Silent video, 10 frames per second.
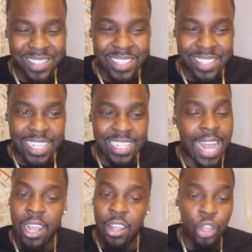It's
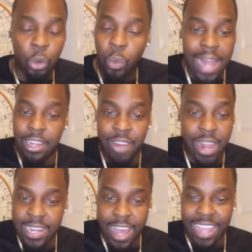like, you're wilding
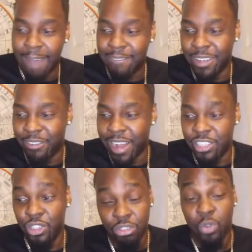right now, Cap Sunrise.
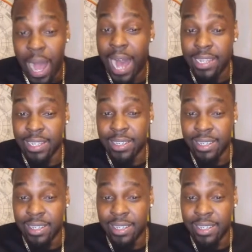You's wilding.